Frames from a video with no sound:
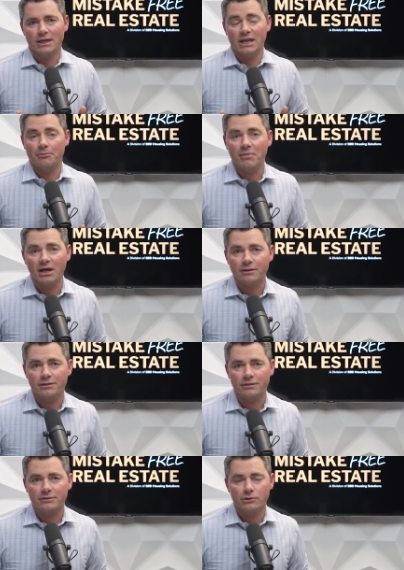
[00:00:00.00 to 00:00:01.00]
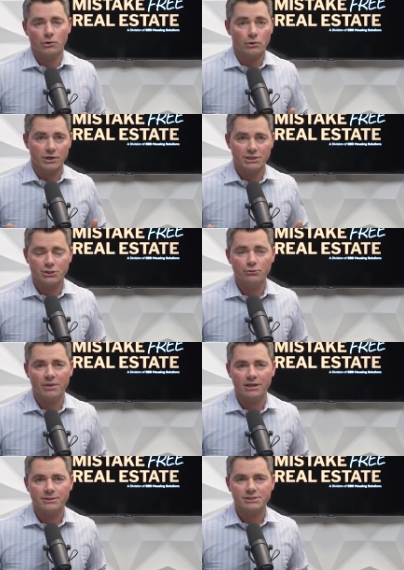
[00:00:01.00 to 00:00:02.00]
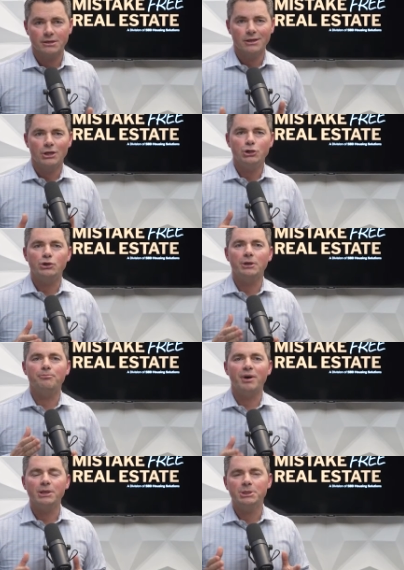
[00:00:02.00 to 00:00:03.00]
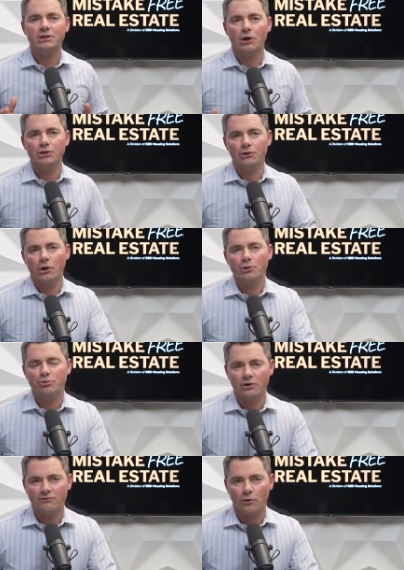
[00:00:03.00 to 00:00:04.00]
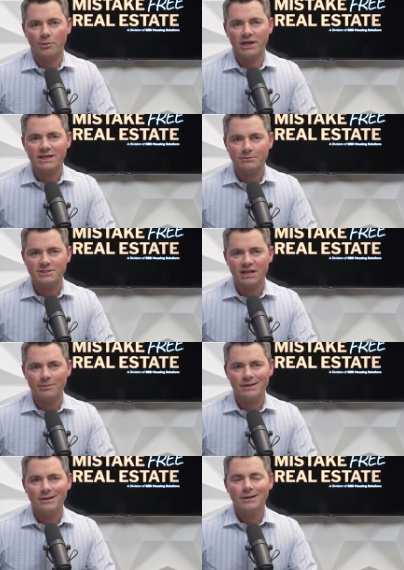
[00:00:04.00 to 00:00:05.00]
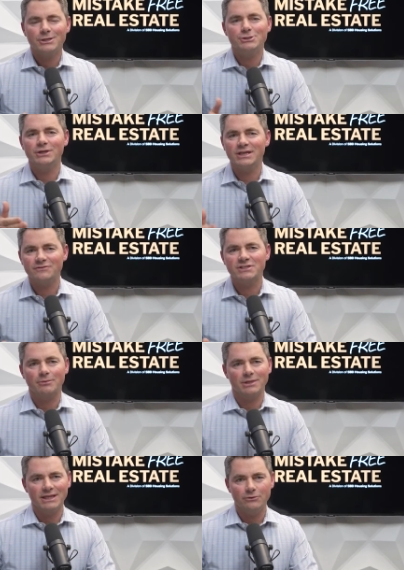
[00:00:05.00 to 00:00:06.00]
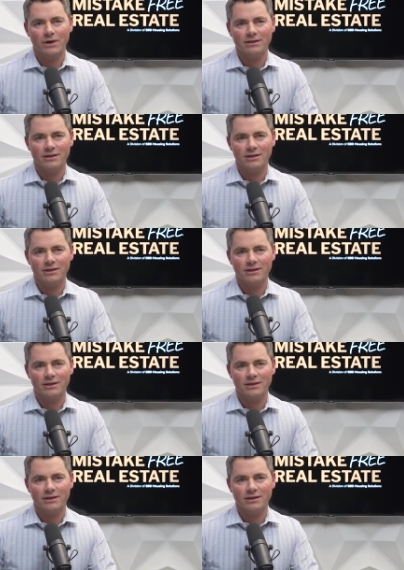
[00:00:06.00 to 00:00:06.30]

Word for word: in a month, or in two months, you can budget on your own pro forma income statement to give some leeway